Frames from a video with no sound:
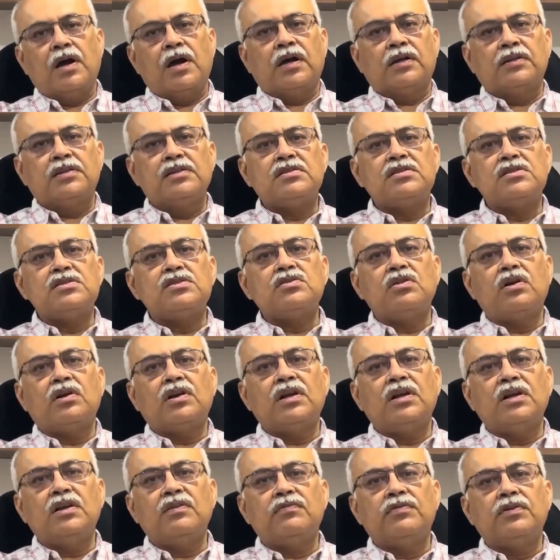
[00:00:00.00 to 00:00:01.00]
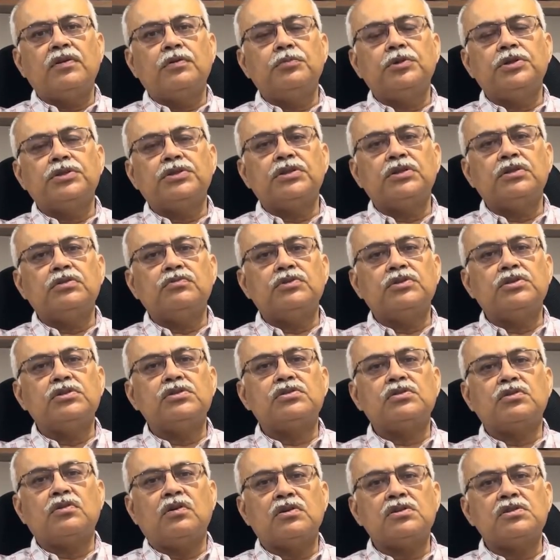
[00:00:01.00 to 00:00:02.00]
This is not an inflammation which is
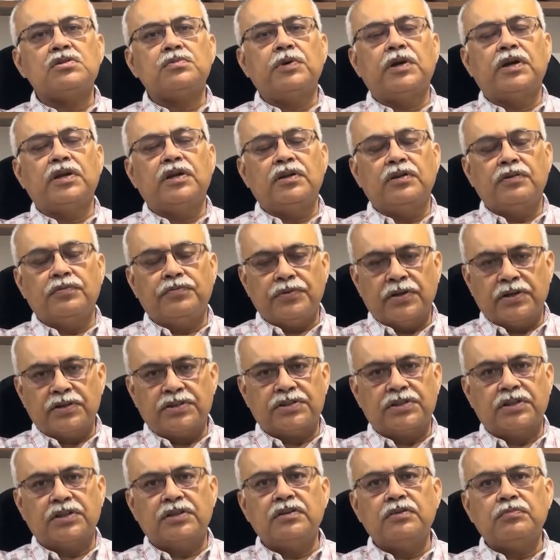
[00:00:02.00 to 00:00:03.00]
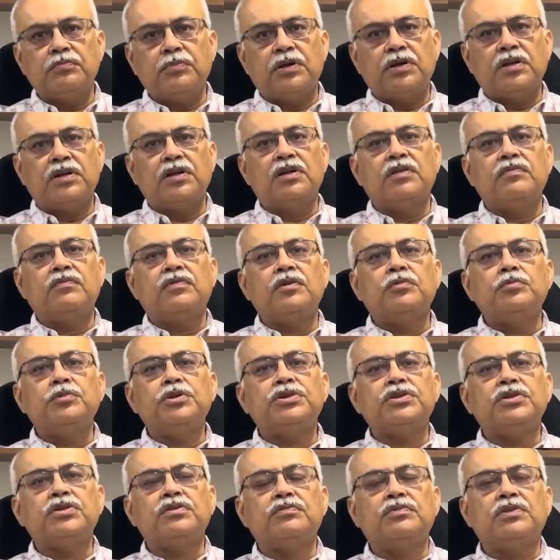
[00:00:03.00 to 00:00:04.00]
caused by an infection, but an
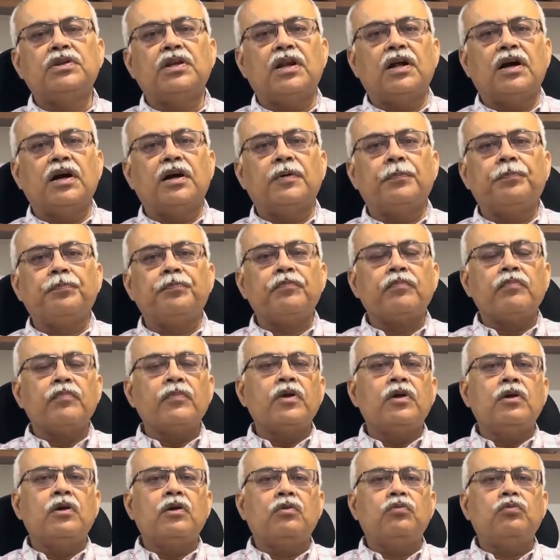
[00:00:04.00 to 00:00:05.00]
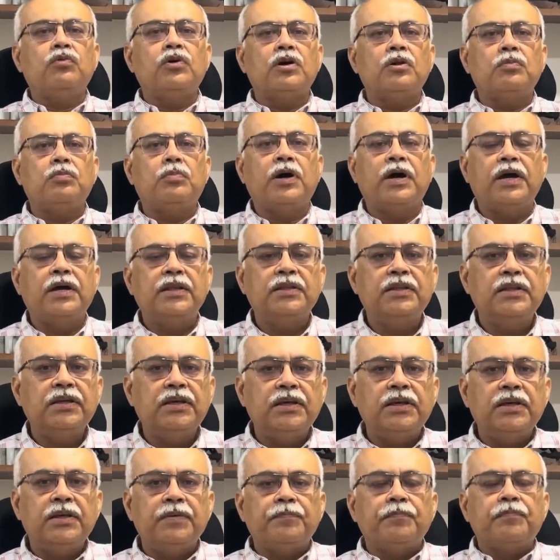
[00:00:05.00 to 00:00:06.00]
inflammation of the lung, whereby
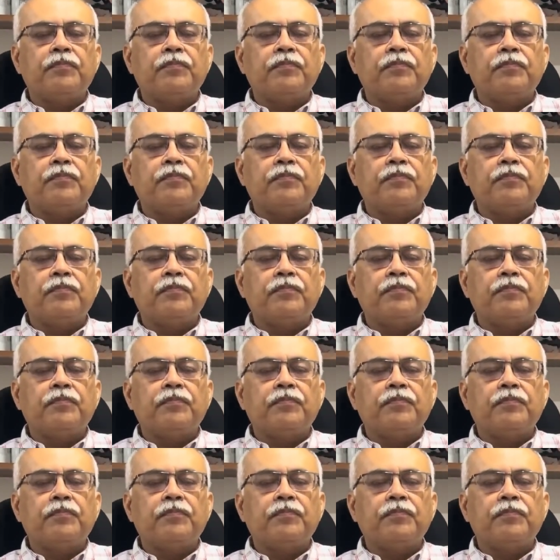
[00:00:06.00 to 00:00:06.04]
the